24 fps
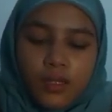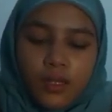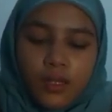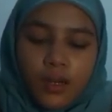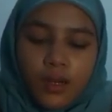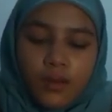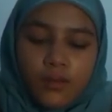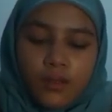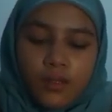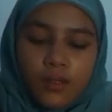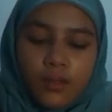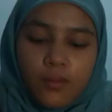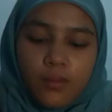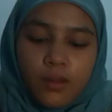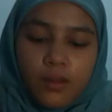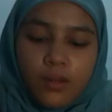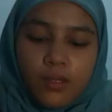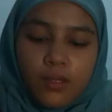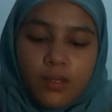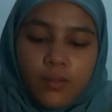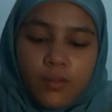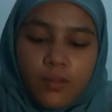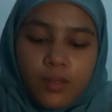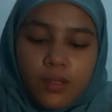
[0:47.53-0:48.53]
the Houston
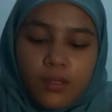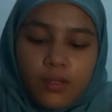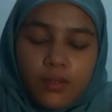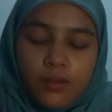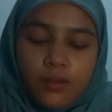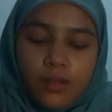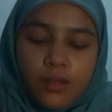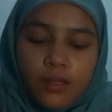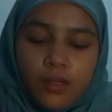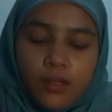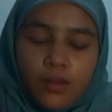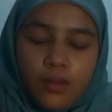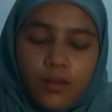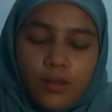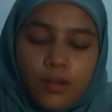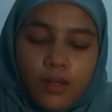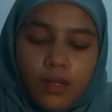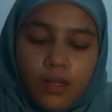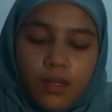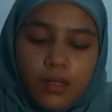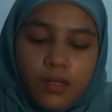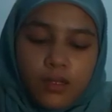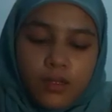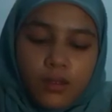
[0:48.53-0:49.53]
Maritime Injury
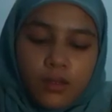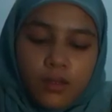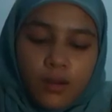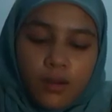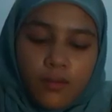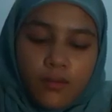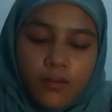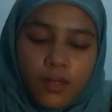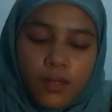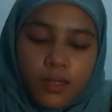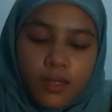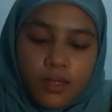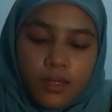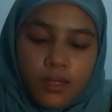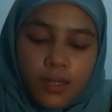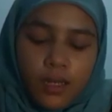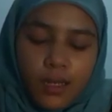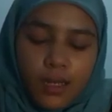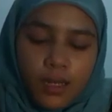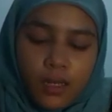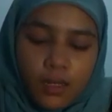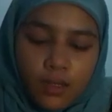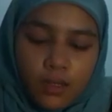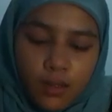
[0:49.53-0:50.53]
Attorneys of the
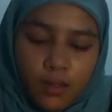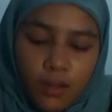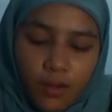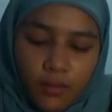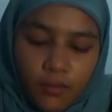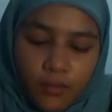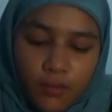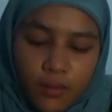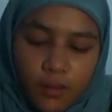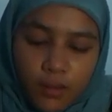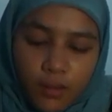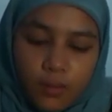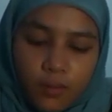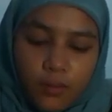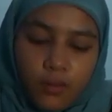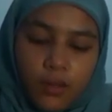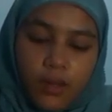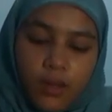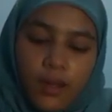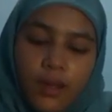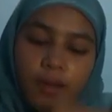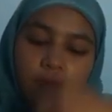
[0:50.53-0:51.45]
Callahan Law Firm